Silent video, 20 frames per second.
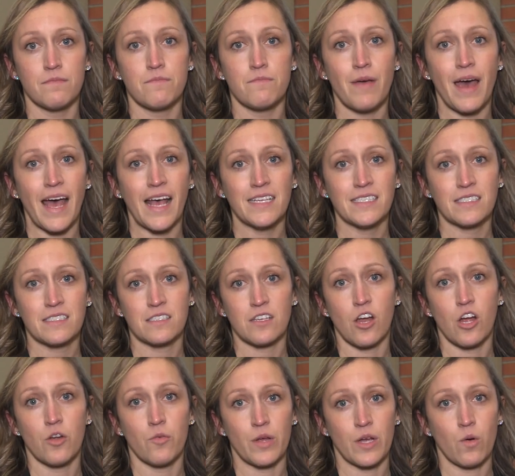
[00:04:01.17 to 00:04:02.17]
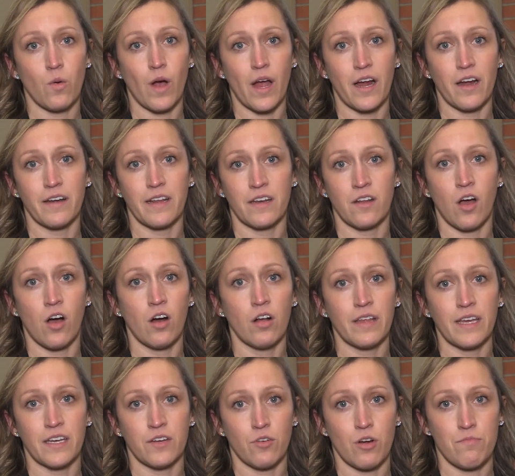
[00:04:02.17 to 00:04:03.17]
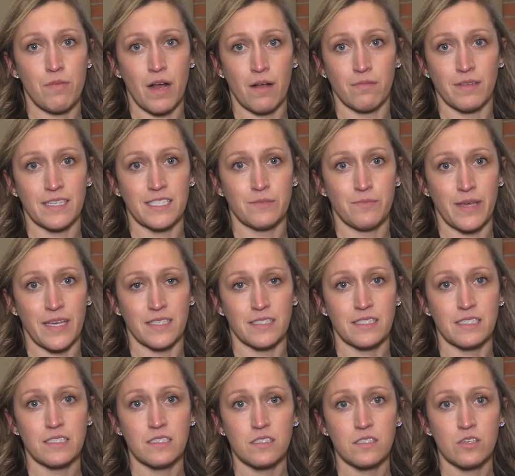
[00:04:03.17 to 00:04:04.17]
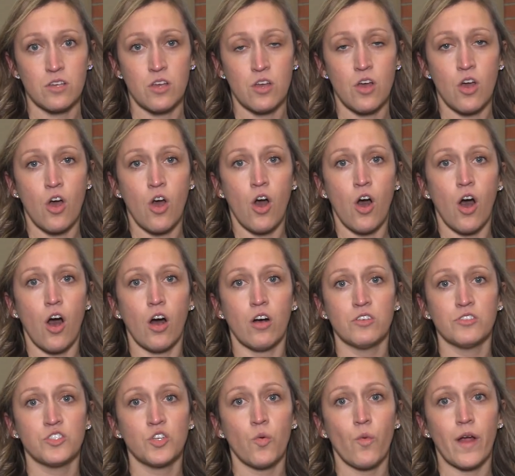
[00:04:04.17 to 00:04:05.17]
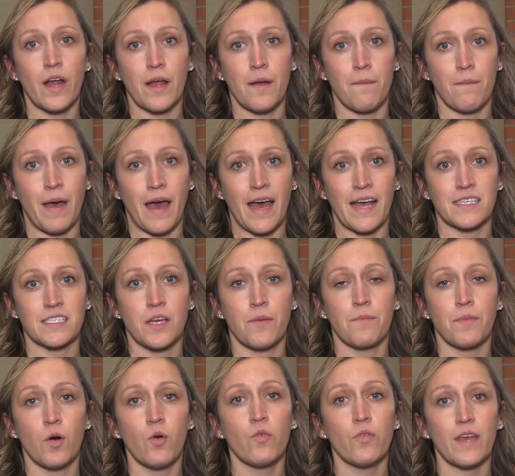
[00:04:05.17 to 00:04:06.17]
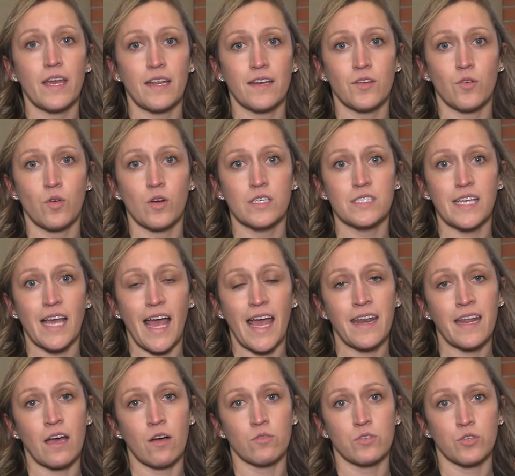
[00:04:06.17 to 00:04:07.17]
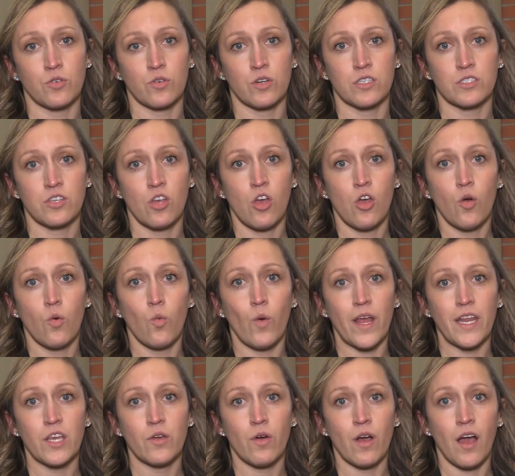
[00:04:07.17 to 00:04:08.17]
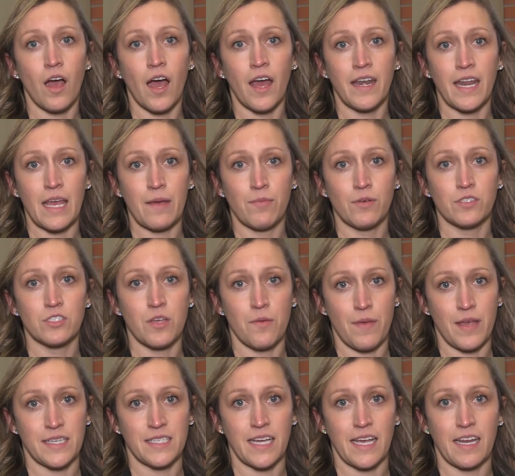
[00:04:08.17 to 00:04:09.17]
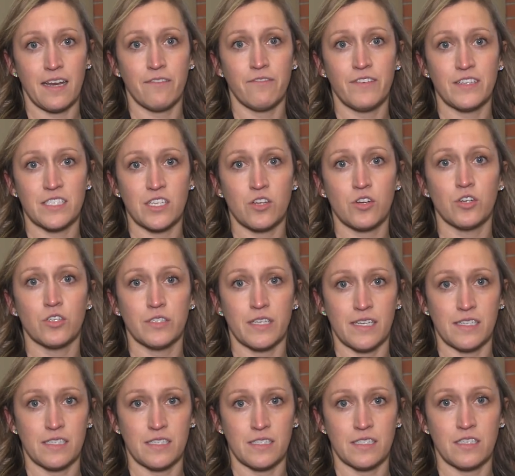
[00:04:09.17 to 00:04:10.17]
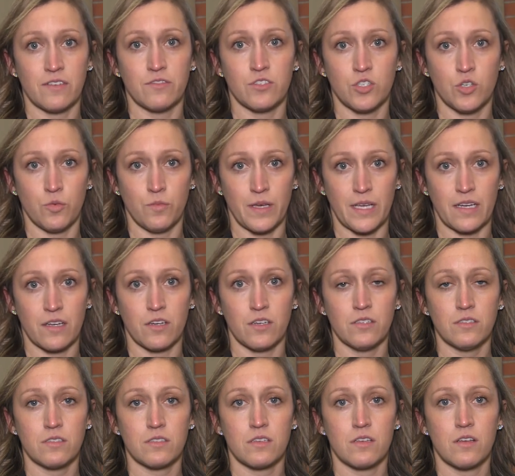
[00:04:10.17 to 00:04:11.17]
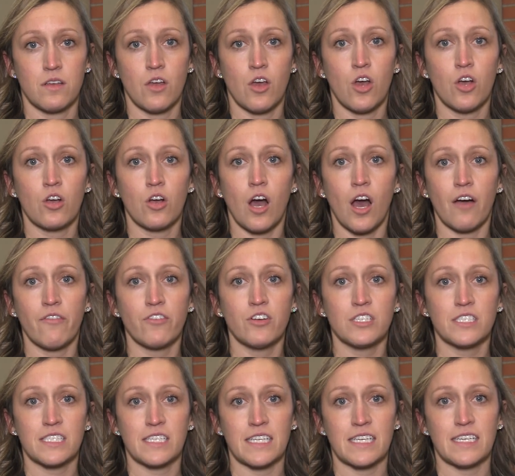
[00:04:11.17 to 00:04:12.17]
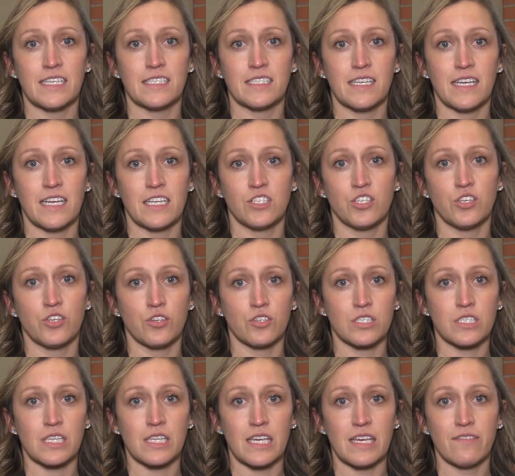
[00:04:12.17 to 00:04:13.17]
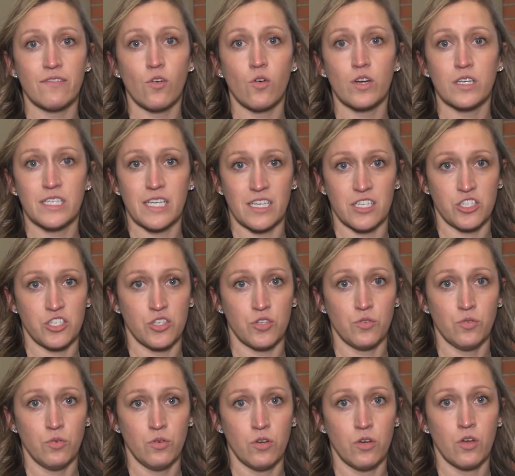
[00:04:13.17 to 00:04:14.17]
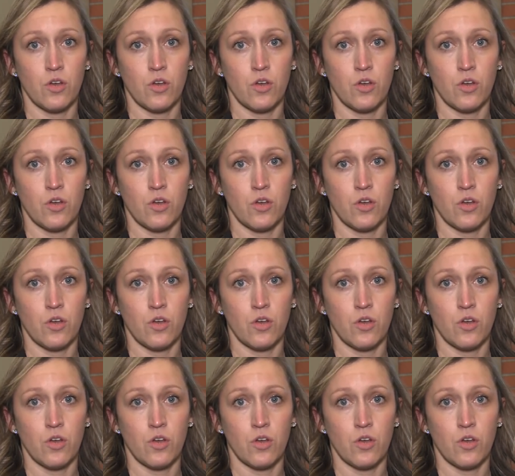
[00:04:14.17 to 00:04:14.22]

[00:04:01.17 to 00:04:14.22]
Masks are required in all indoor public spaces. Also wear a mask both indoors and outdoors when you are unable to maintain a physical distance of 2 meters. Cough or sneeze into your sleeve or tissue.